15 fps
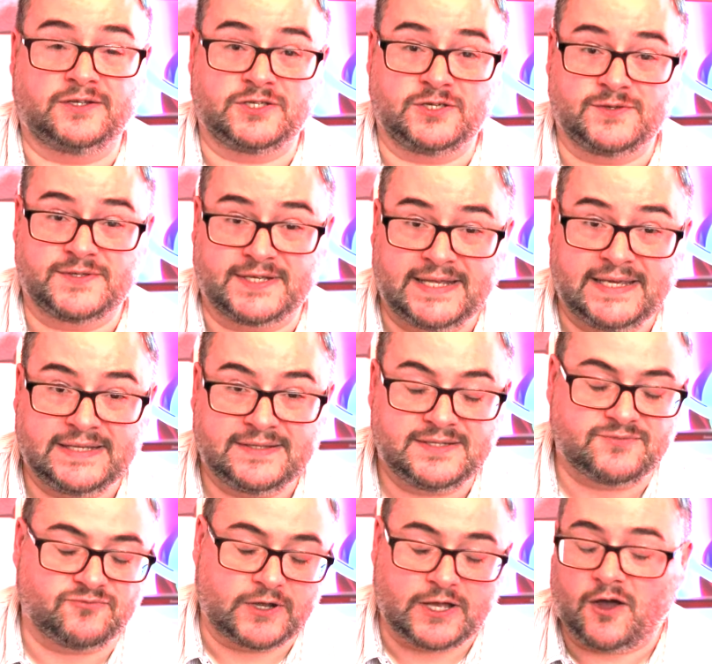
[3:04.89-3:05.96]
and user
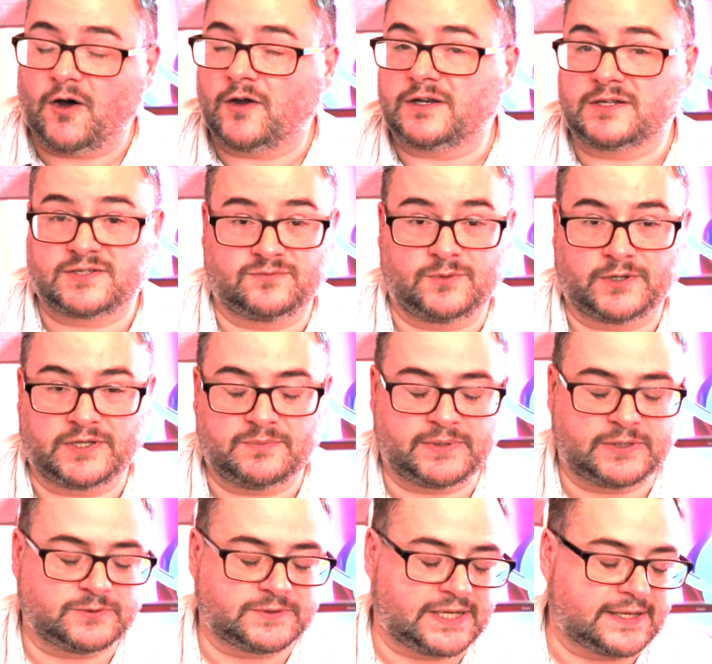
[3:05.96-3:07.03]
needs, regardless of what you're
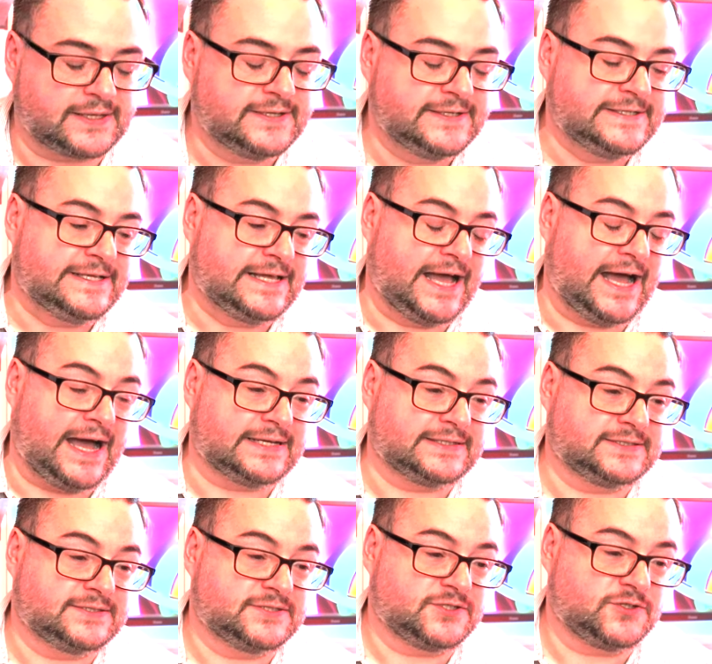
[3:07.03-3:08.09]
building,
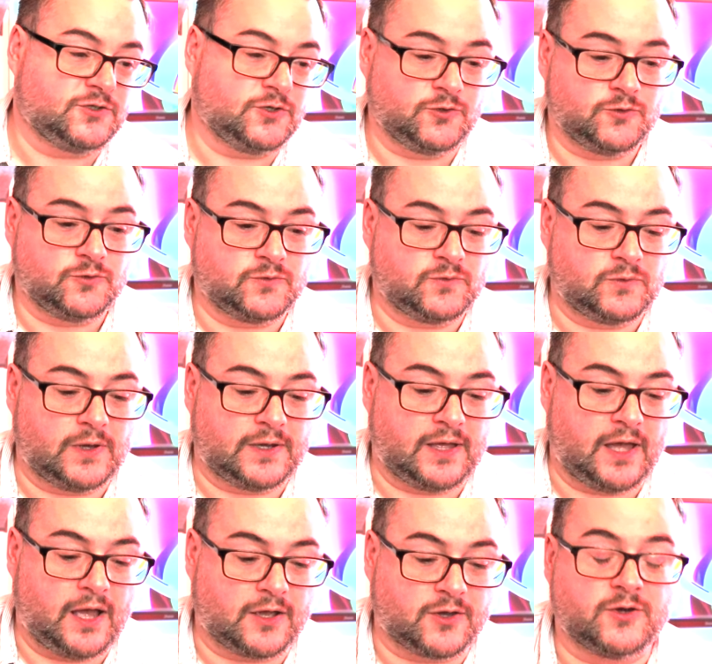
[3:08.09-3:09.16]
and you
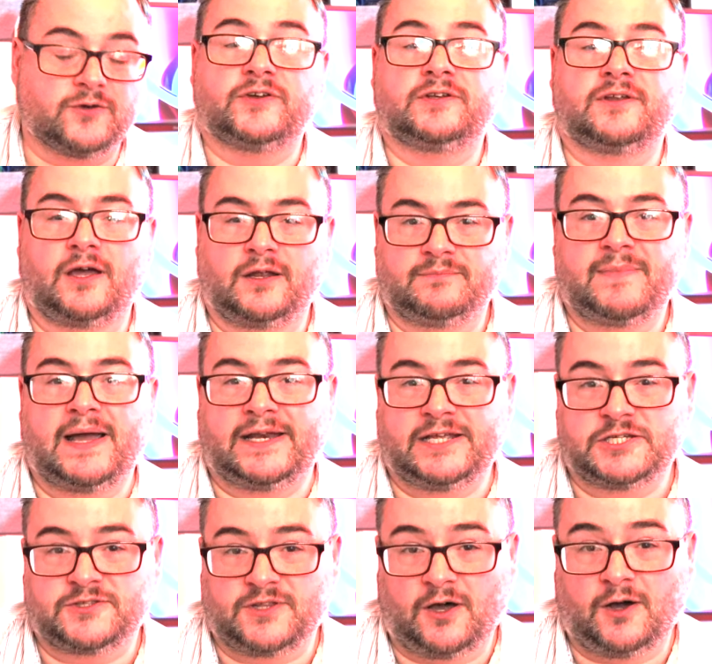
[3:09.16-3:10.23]
govern and
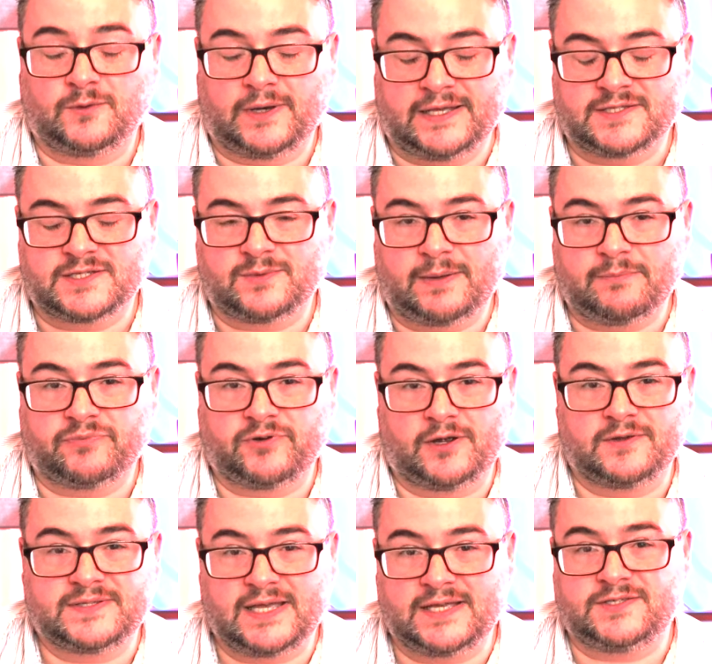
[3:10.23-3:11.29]
manage the whole end-to-end
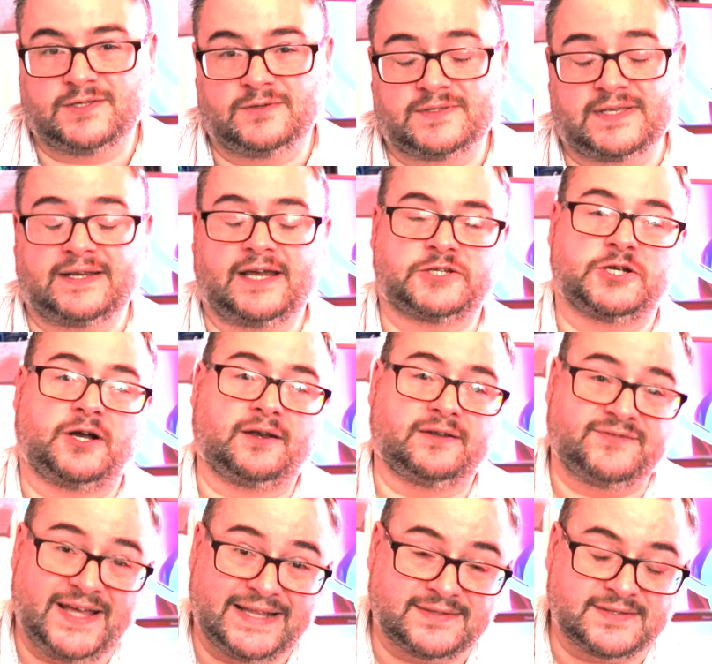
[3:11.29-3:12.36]
process using agile
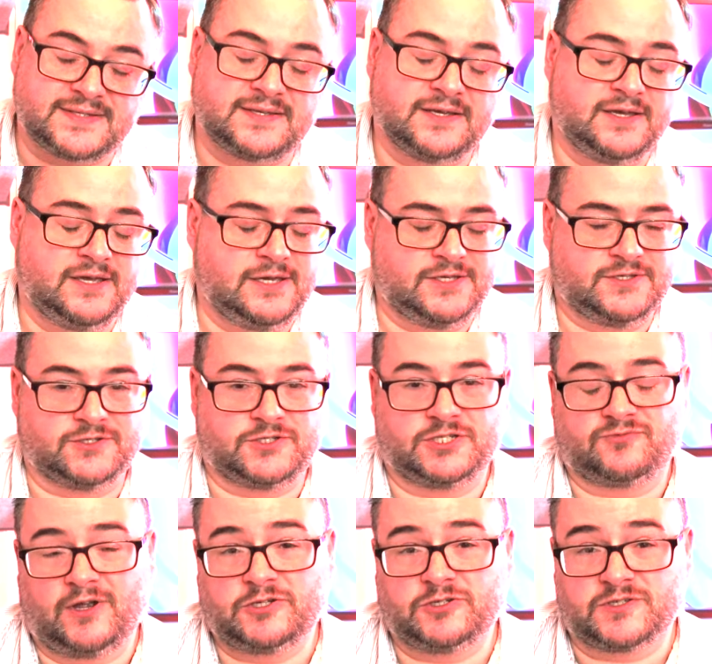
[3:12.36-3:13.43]
events, such
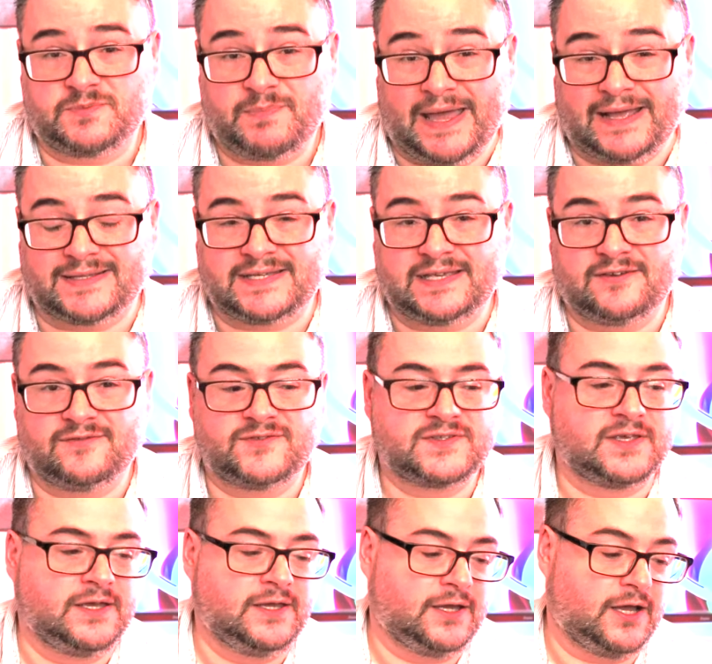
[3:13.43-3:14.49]
as
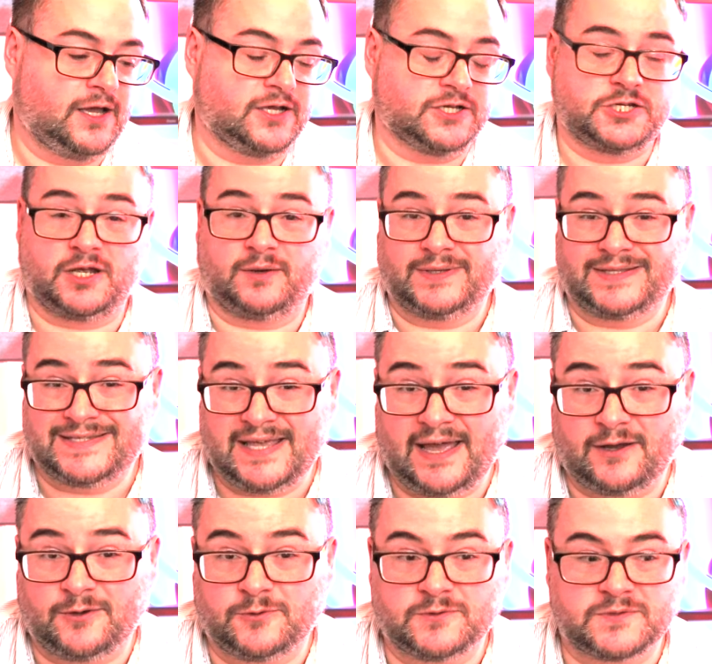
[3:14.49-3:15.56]
retrospectives, show and
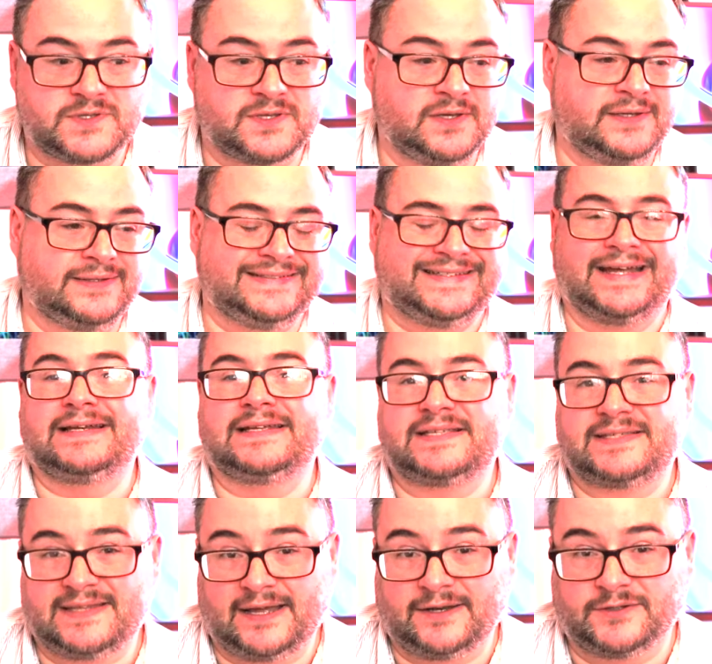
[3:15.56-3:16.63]
tells, daily
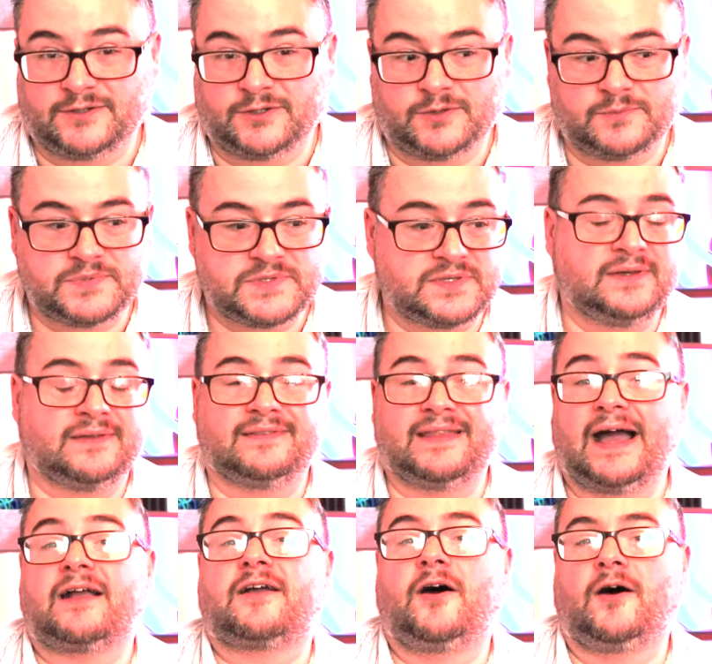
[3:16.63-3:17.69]
stand-ups,
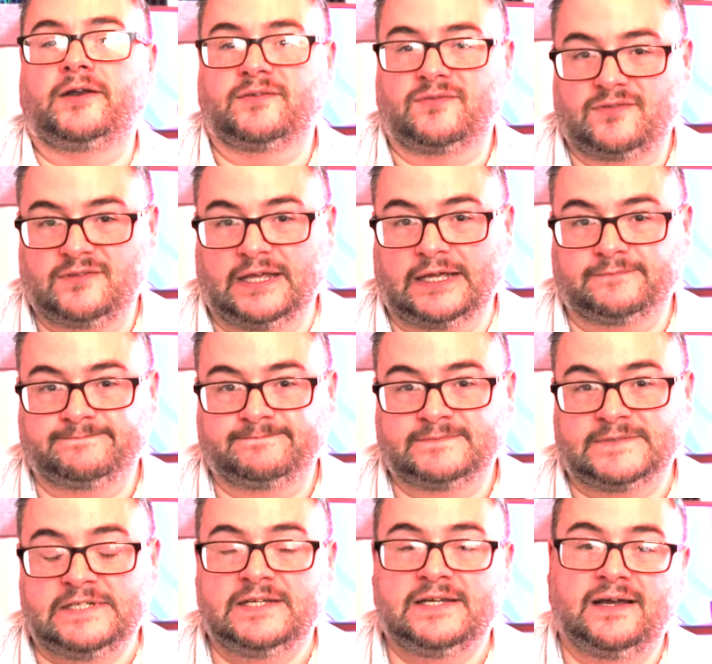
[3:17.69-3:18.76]
that kind of thing.
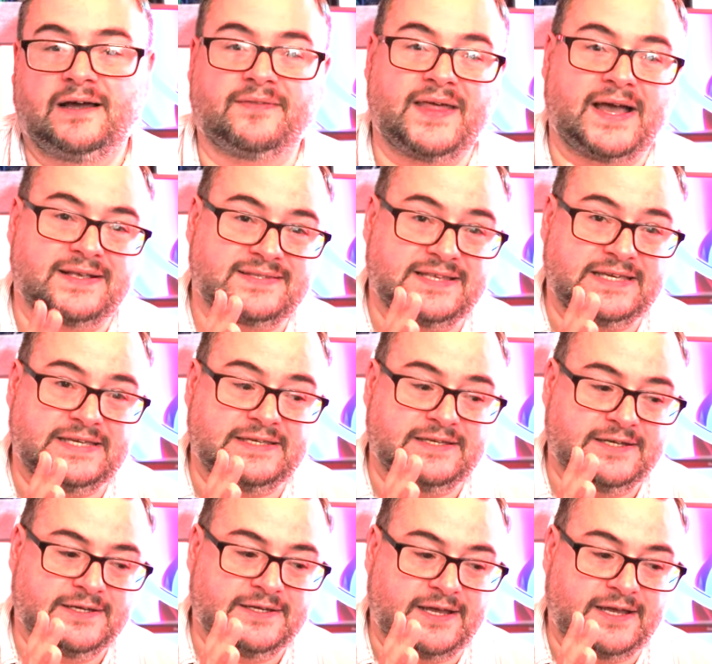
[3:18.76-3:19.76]
And that's the